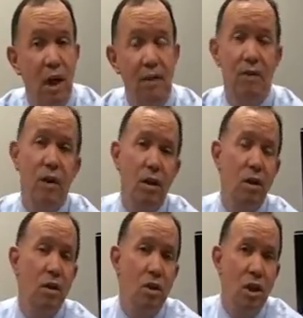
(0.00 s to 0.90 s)
I've even
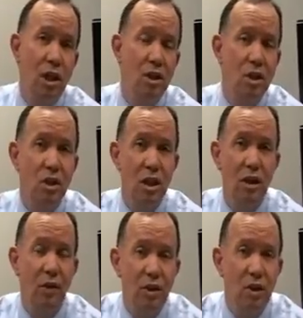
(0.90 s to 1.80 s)
heard judges
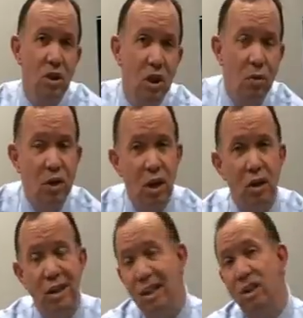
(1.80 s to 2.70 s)
say that this is going to
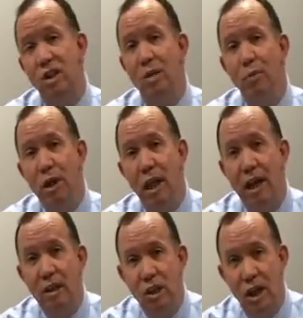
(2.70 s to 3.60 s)
result in assembly
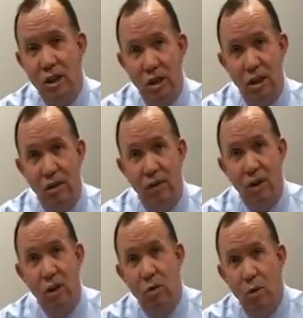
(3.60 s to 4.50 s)
line justice if
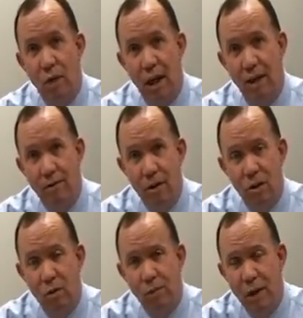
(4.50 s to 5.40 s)
this is what we have to do.